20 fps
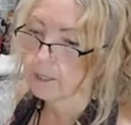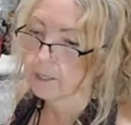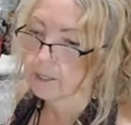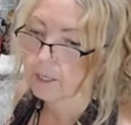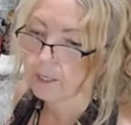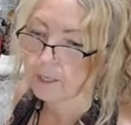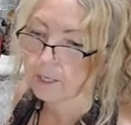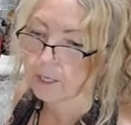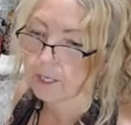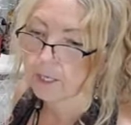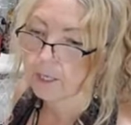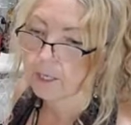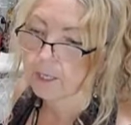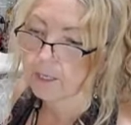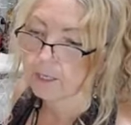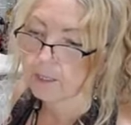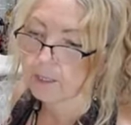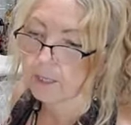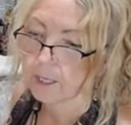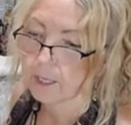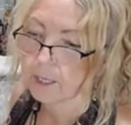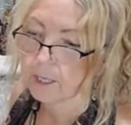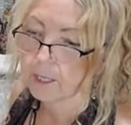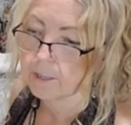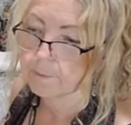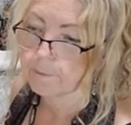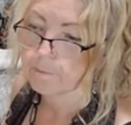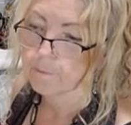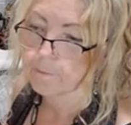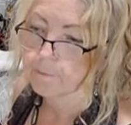the things
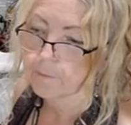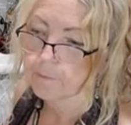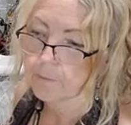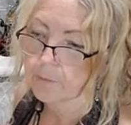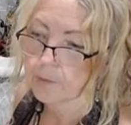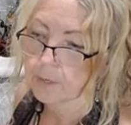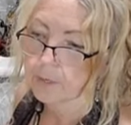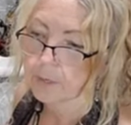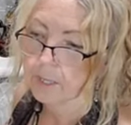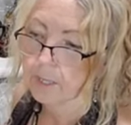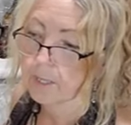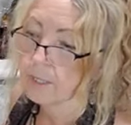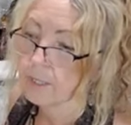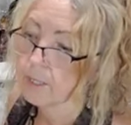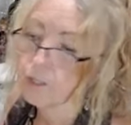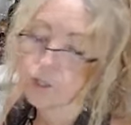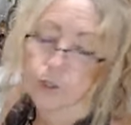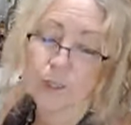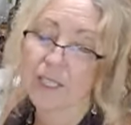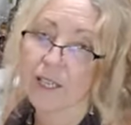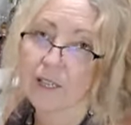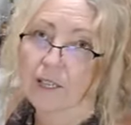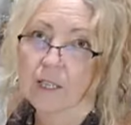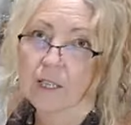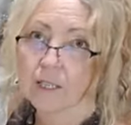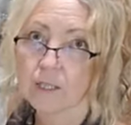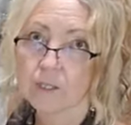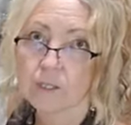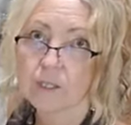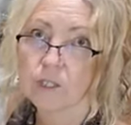and then doing nothing
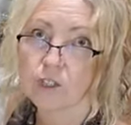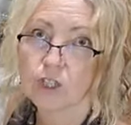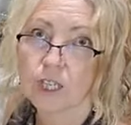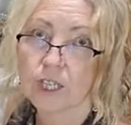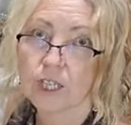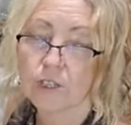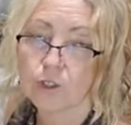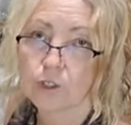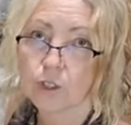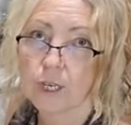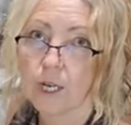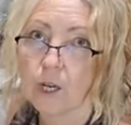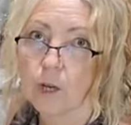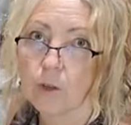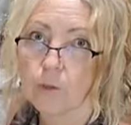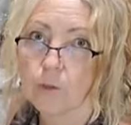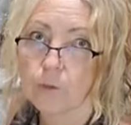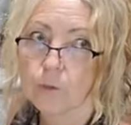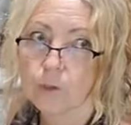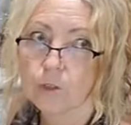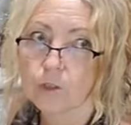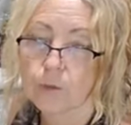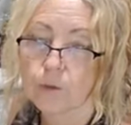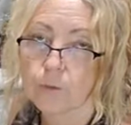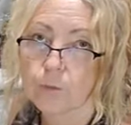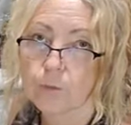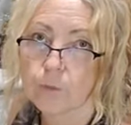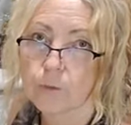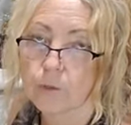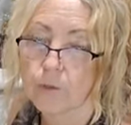else to change your health or to
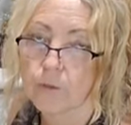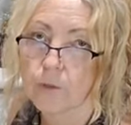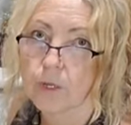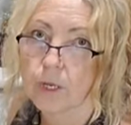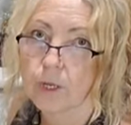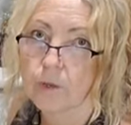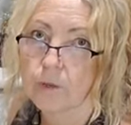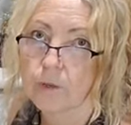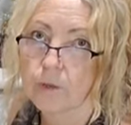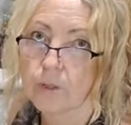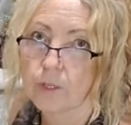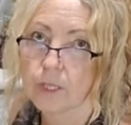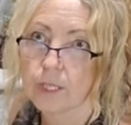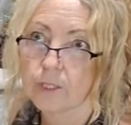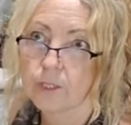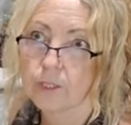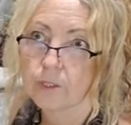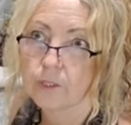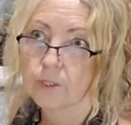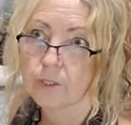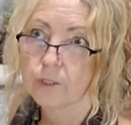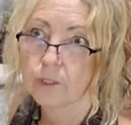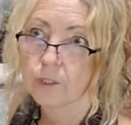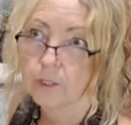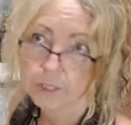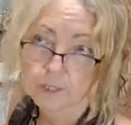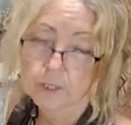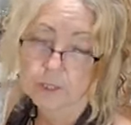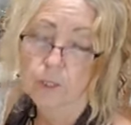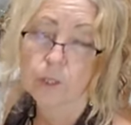improve your health. You need
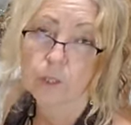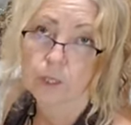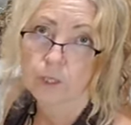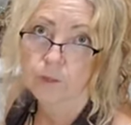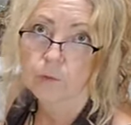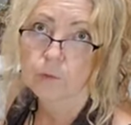to look at the